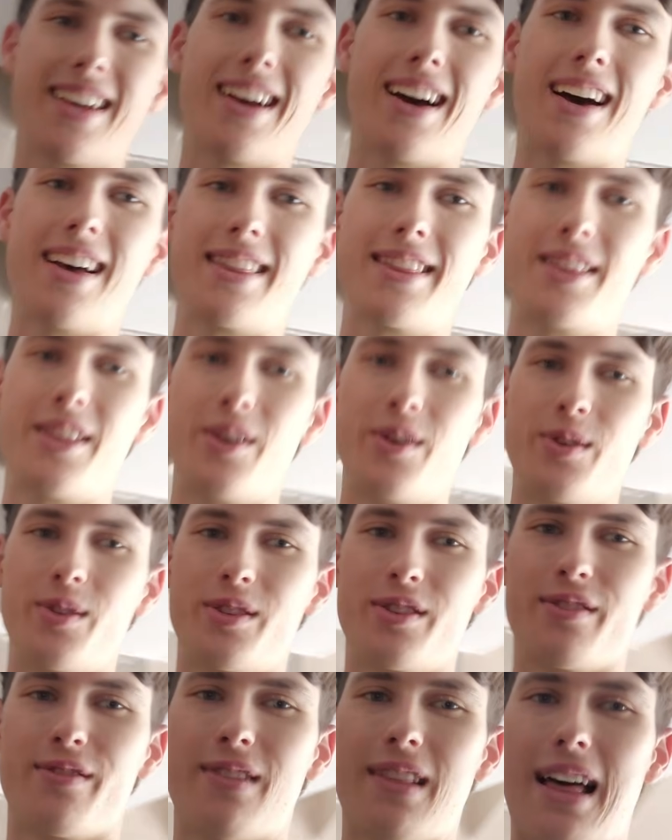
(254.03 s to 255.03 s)
got
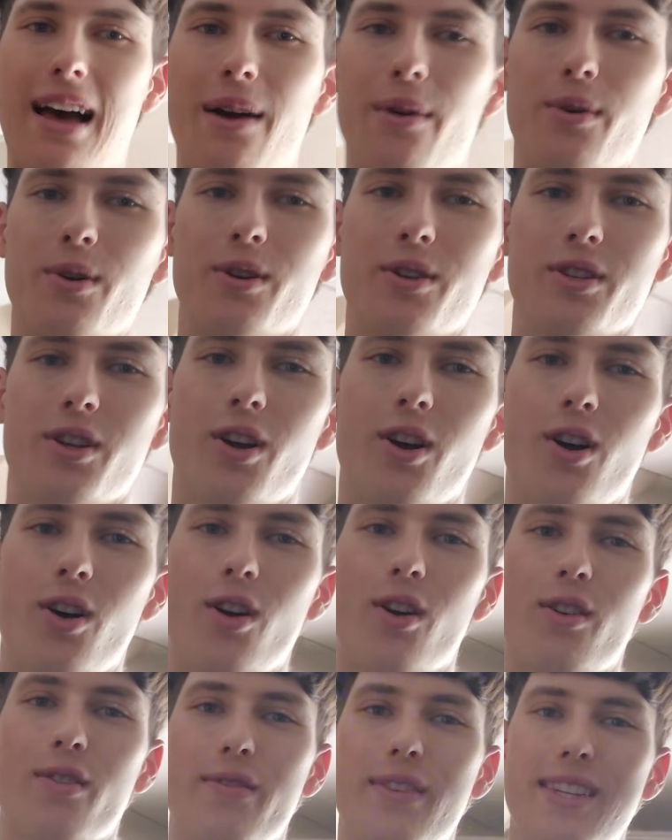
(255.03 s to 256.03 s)
those flowers
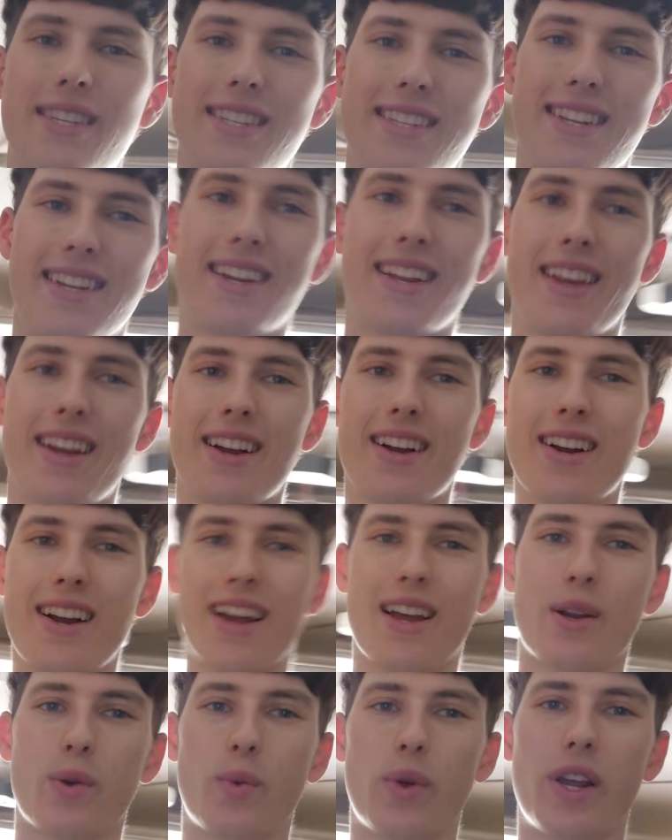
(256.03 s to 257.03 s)
harvested here,
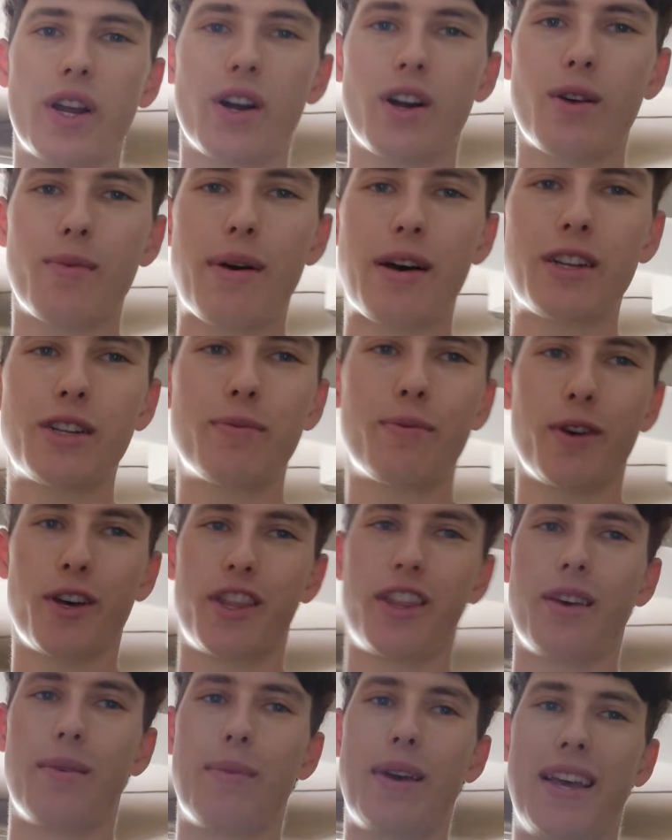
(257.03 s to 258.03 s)
and we are about to
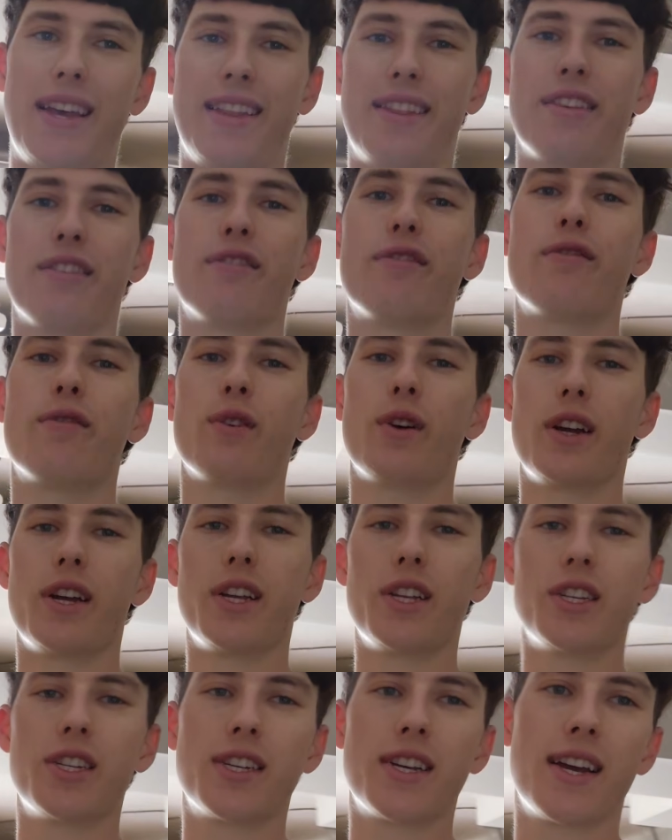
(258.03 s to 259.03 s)
put them in the
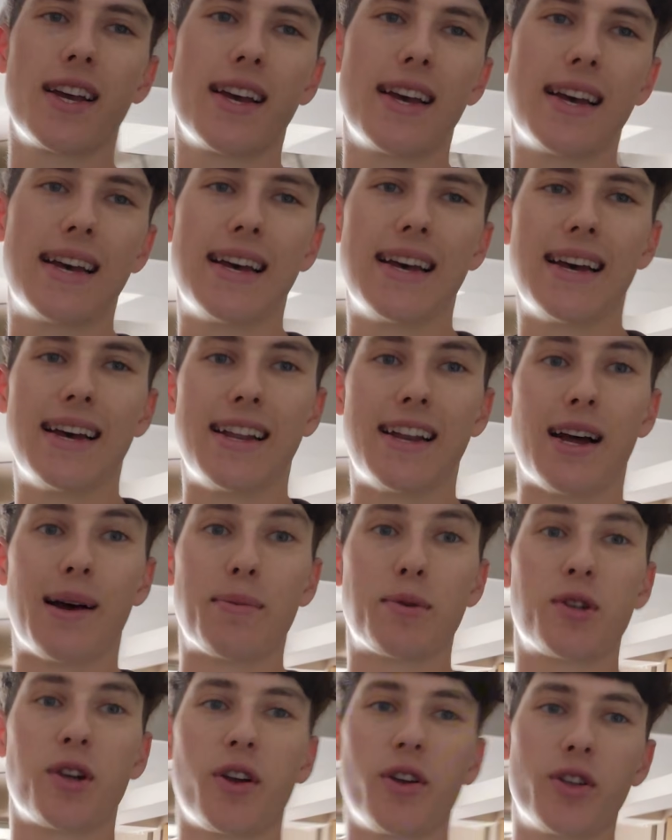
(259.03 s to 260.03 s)
fridge. Now,
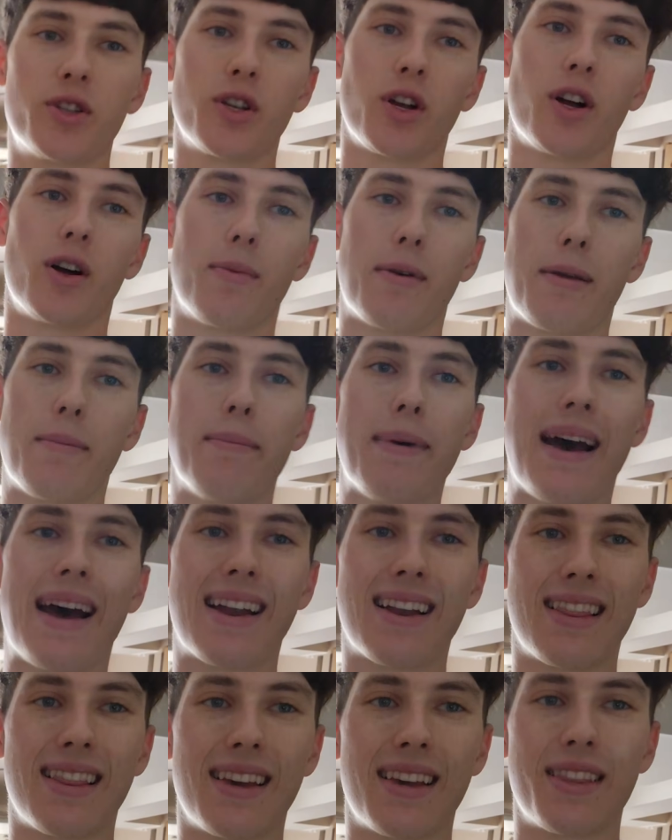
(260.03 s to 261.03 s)
I'm sure you saw me
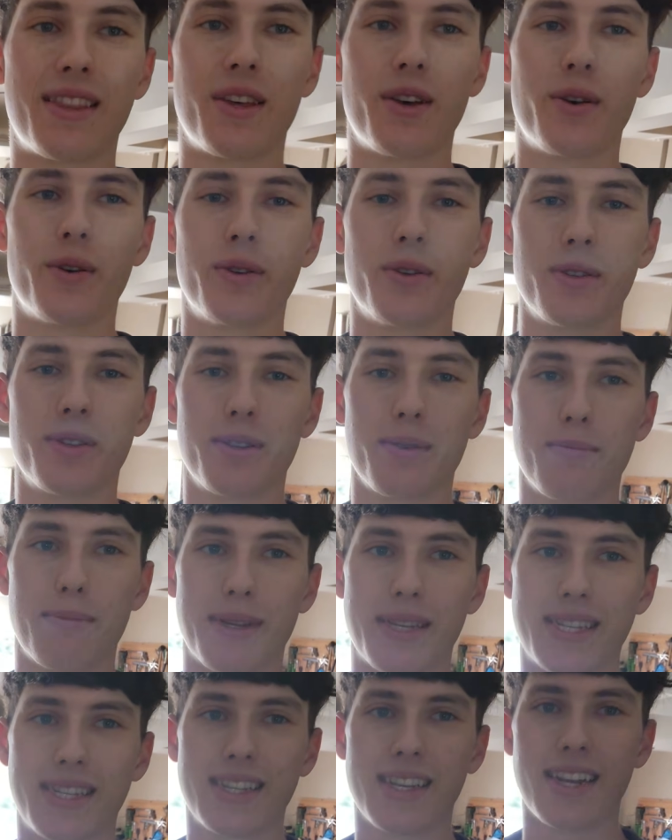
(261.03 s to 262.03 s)
battling those
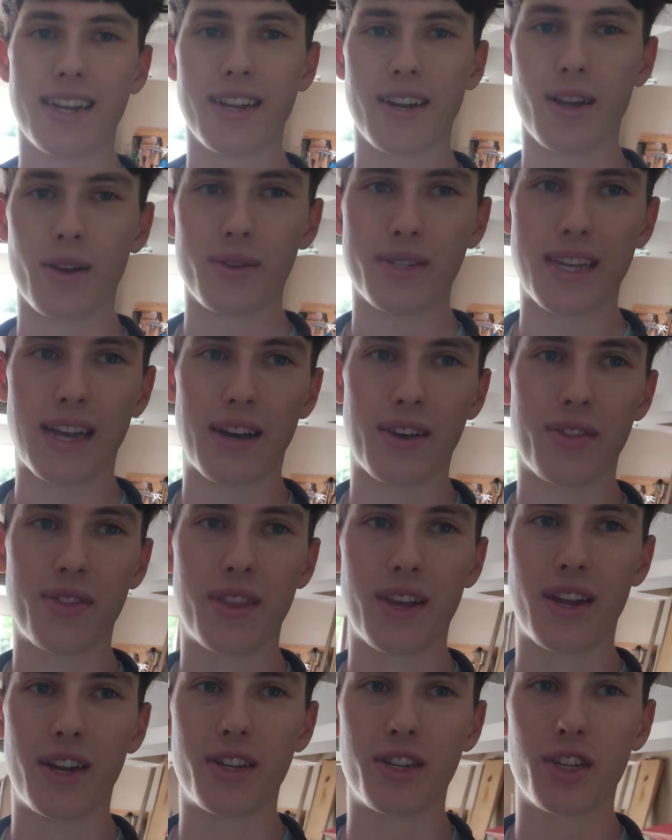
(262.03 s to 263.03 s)
mosquitoes out
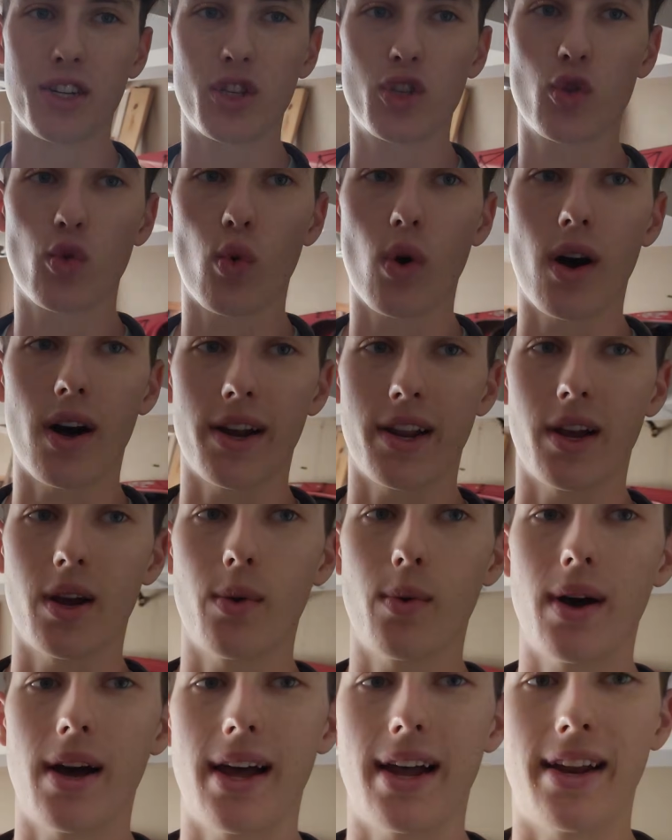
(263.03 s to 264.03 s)
there, just swatting
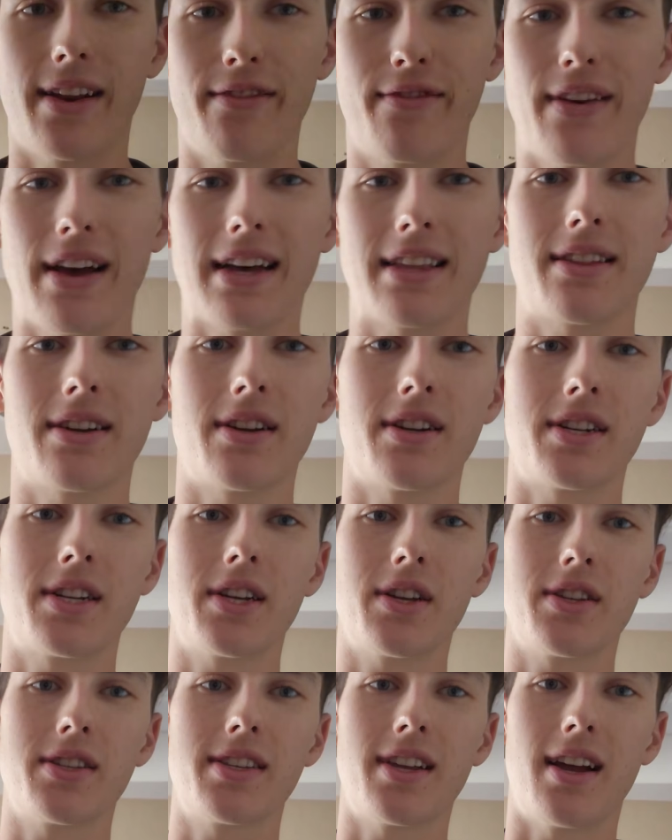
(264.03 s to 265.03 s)
away. And in fact, there's
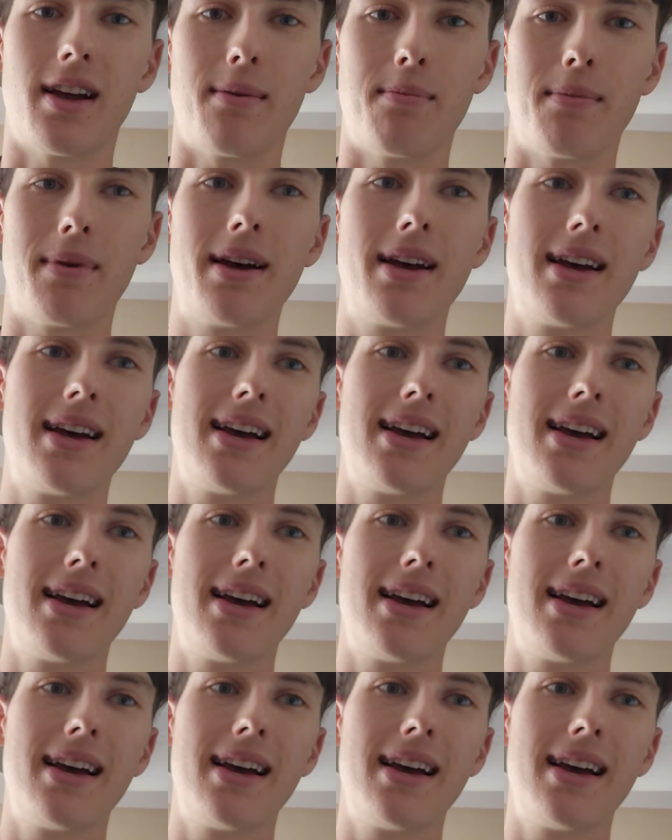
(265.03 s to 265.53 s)
still some